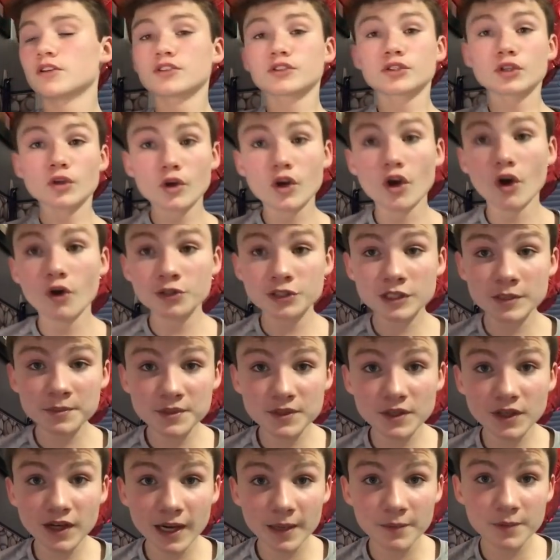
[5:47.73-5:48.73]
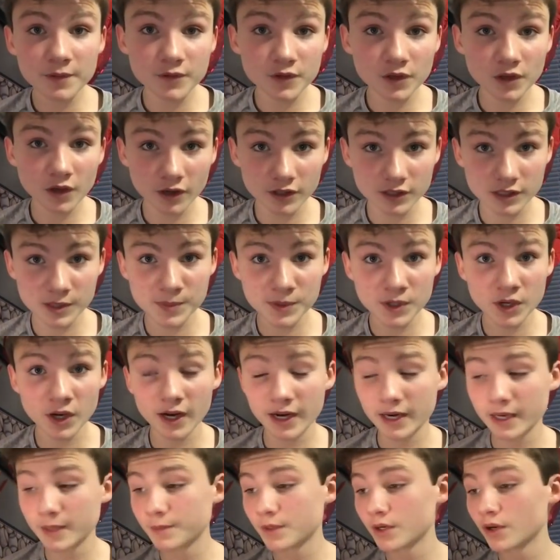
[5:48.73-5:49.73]
So go subscribe if you're not
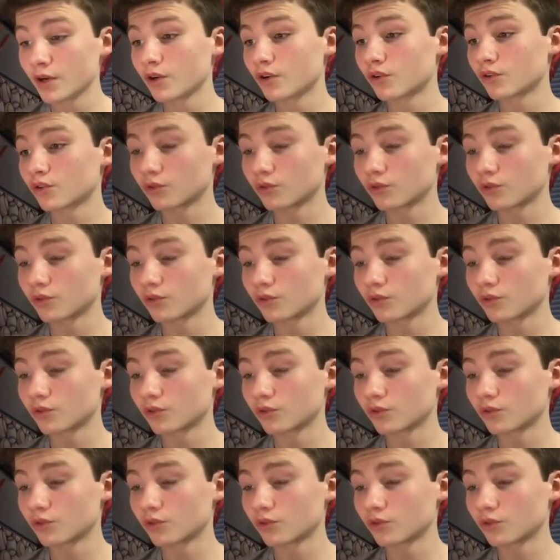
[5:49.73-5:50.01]
subscribed